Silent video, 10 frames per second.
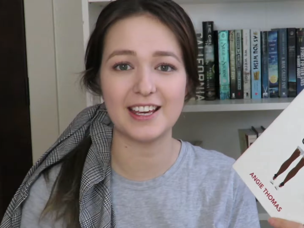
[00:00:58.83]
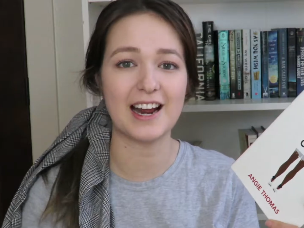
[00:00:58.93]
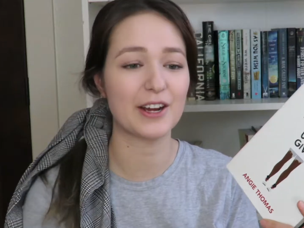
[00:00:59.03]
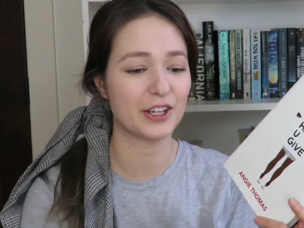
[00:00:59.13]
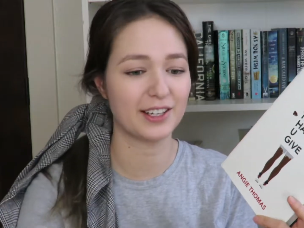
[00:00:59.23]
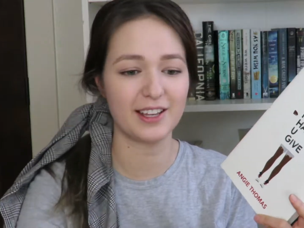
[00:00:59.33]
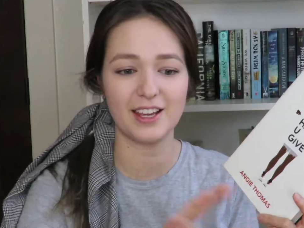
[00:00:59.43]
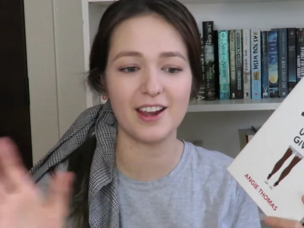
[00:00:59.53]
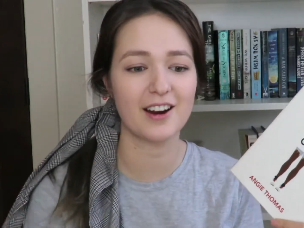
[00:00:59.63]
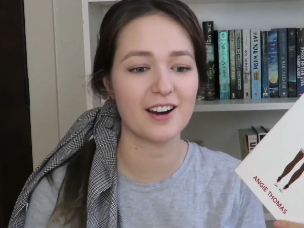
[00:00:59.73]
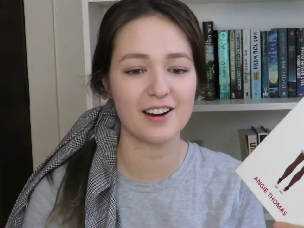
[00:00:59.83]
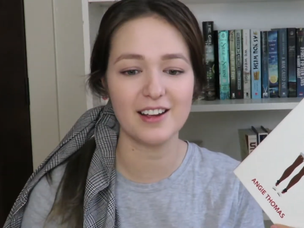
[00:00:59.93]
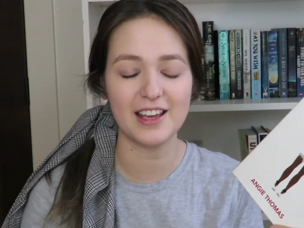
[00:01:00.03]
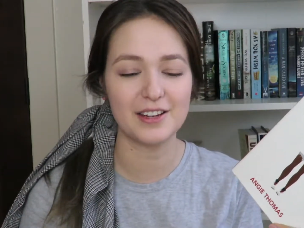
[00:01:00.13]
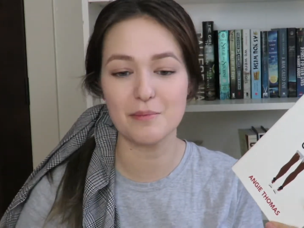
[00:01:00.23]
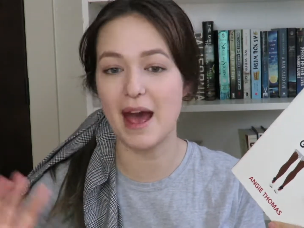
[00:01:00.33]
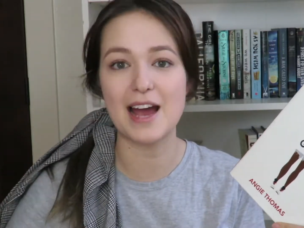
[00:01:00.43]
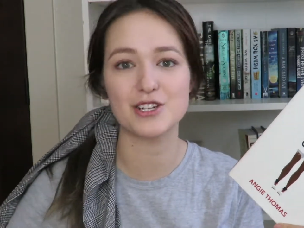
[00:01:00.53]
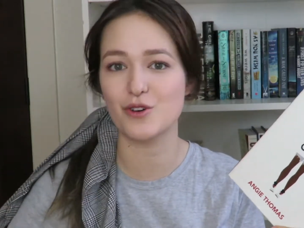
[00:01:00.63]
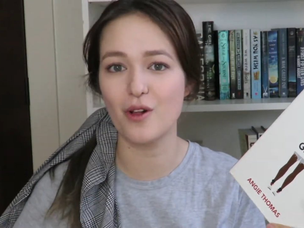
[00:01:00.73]
and I could hear and
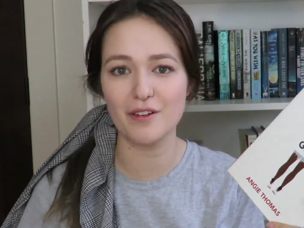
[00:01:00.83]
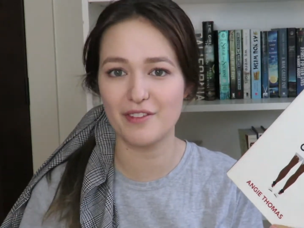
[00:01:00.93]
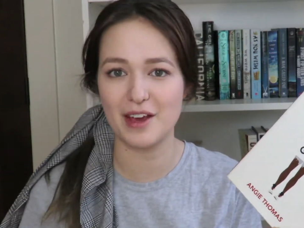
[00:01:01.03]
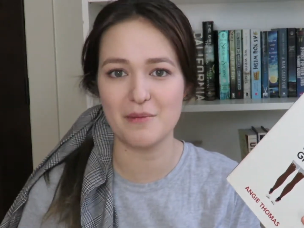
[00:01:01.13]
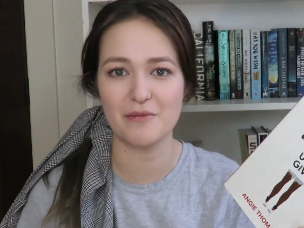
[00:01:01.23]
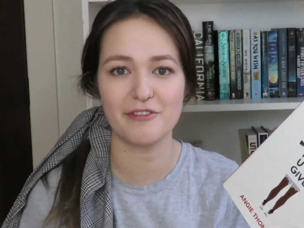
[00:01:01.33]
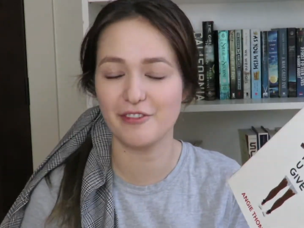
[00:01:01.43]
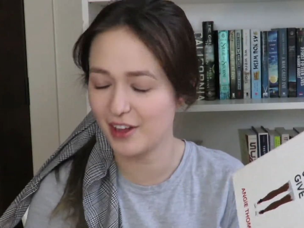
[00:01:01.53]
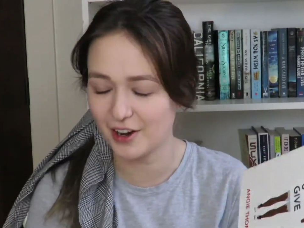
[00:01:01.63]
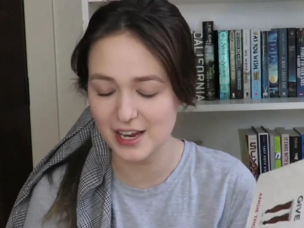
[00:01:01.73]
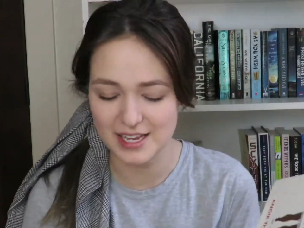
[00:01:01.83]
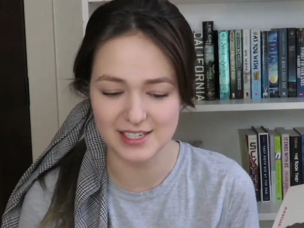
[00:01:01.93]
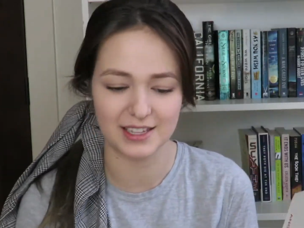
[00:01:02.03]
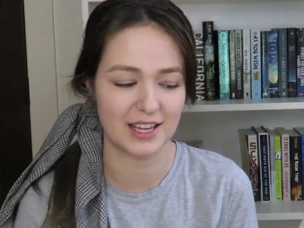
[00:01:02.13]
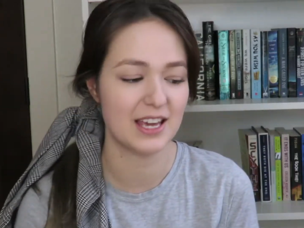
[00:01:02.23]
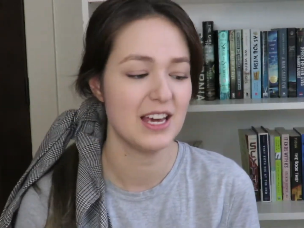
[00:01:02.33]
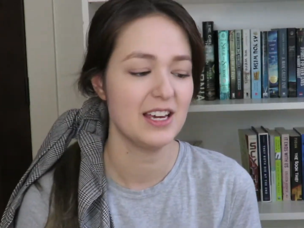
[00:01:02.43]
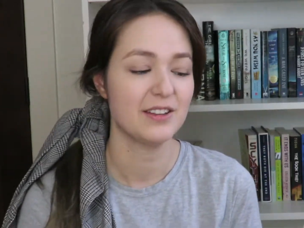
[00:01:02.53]
imagine all of them very easily.